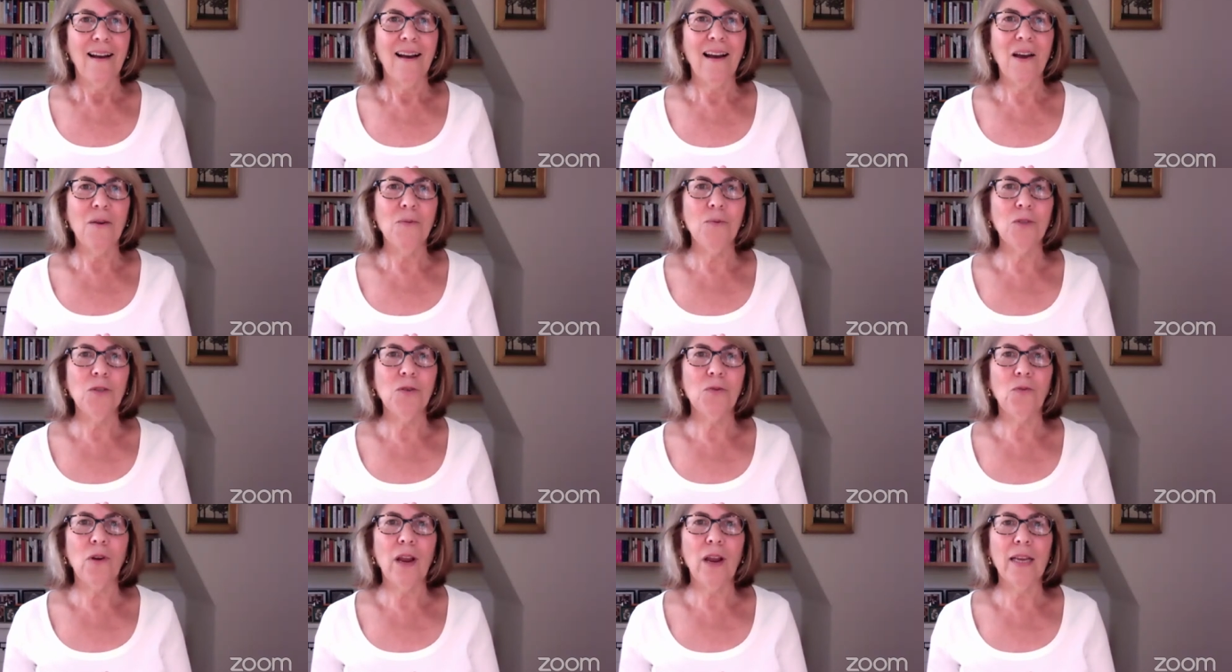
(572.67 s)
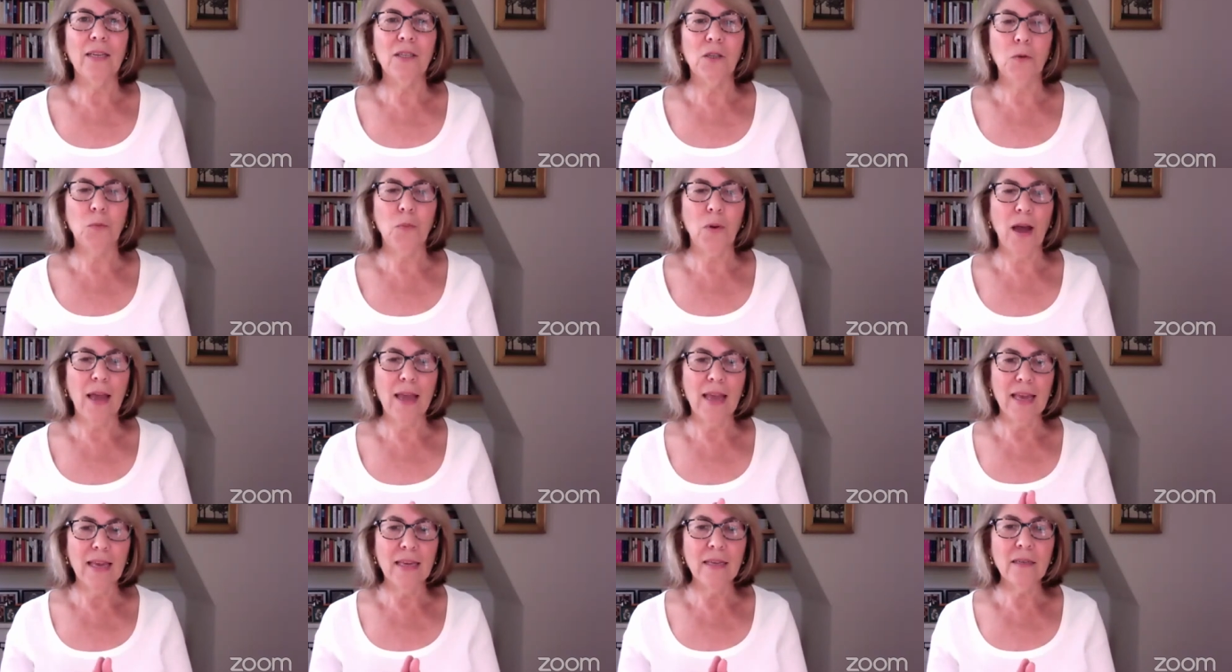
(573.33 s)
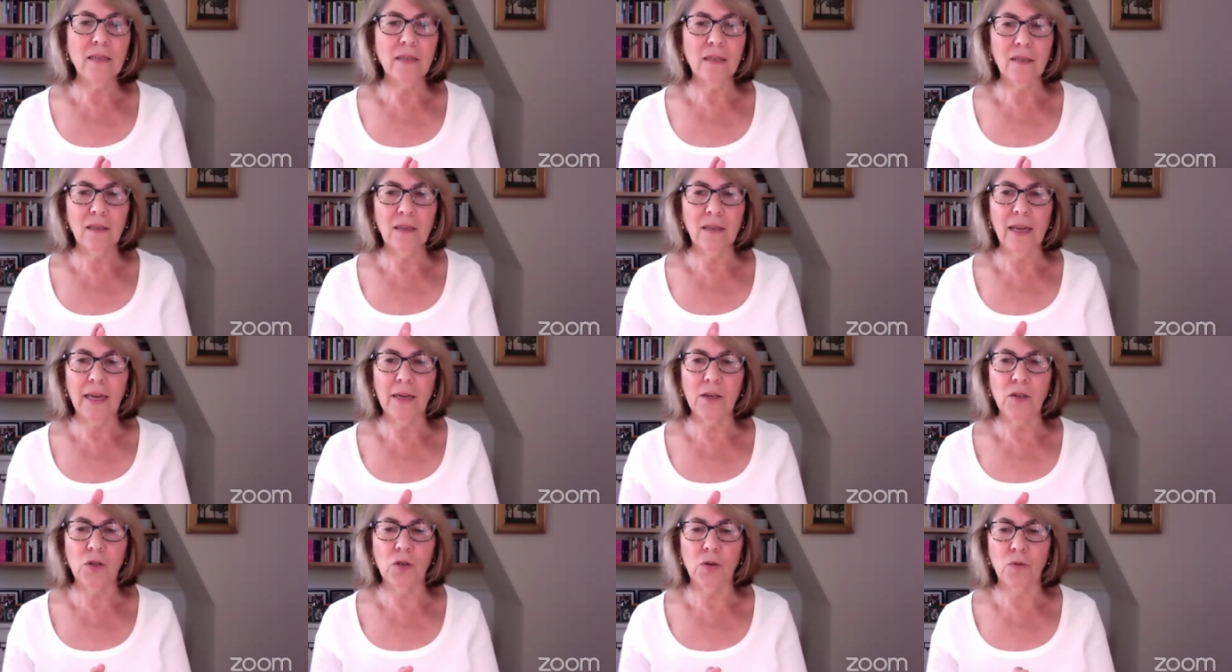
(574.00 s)
I was raised by
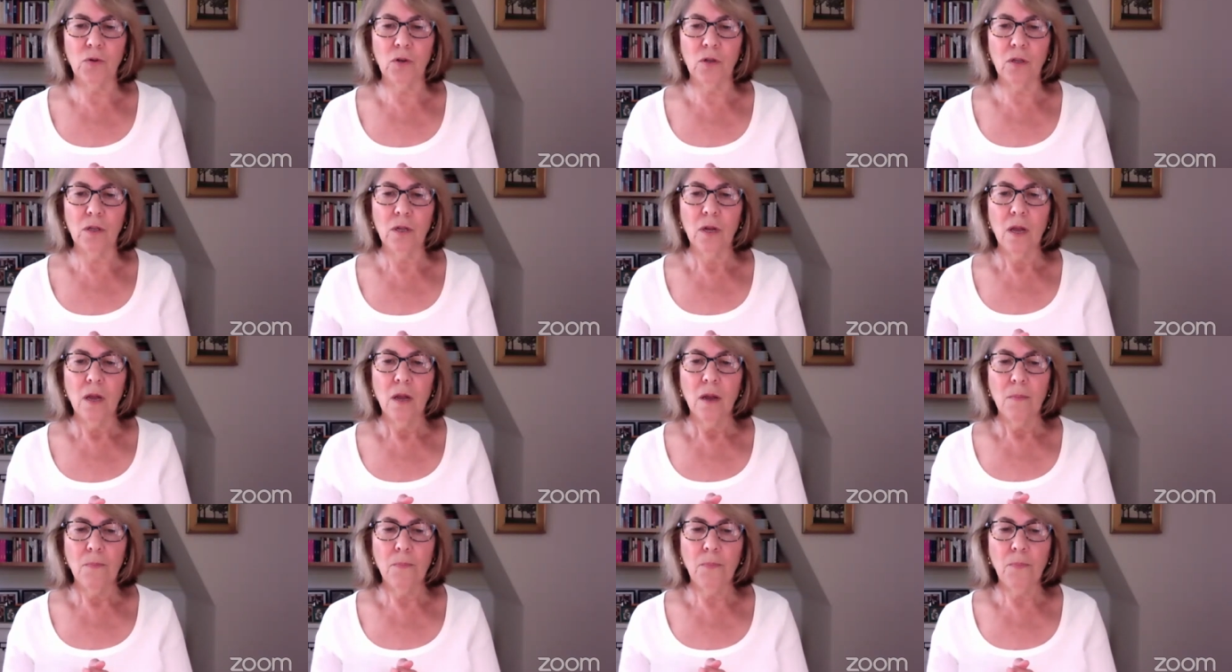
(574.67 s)
intellectual,